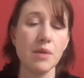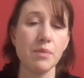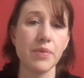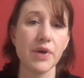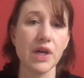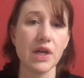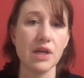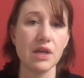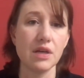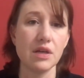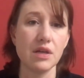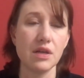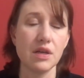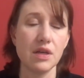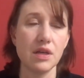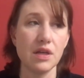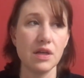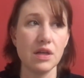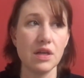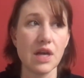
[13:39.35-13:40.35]
but
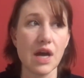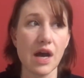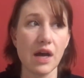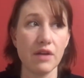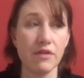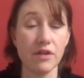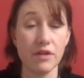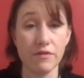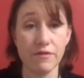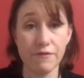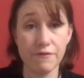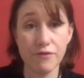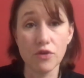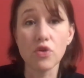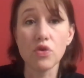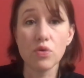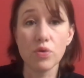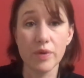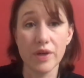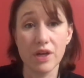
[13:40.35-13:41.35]
not in
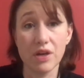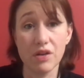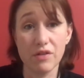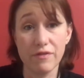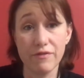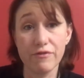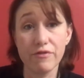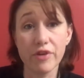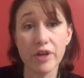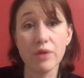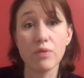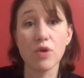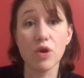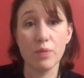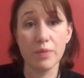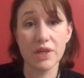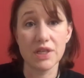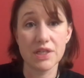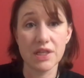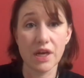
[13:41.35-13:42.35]
full, what we call free
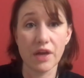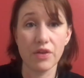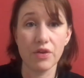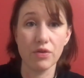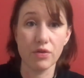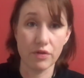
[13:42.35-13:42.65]
roaming together,